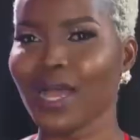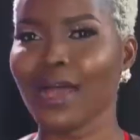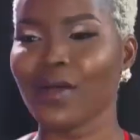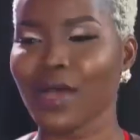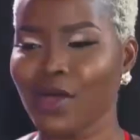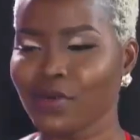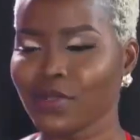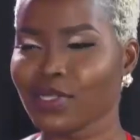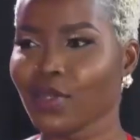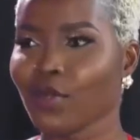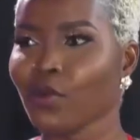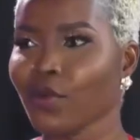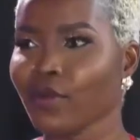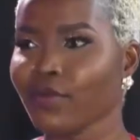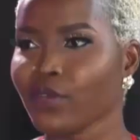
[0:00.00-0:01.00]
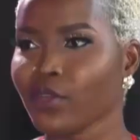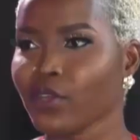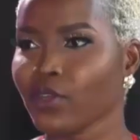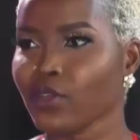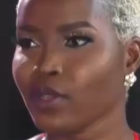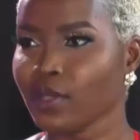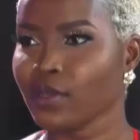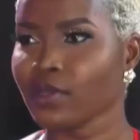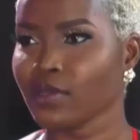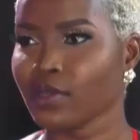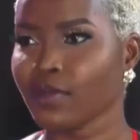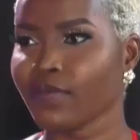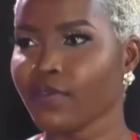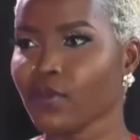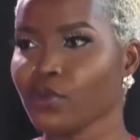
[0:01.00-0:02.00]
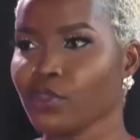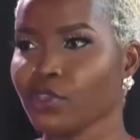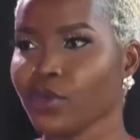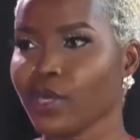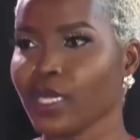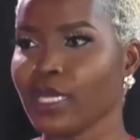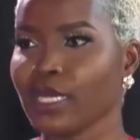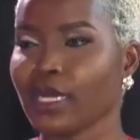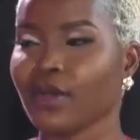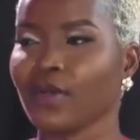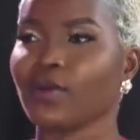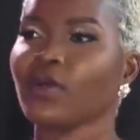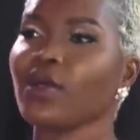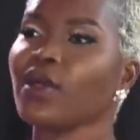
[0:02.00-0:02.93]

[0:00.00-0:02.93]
how, how is it going for you? The the field you're in now.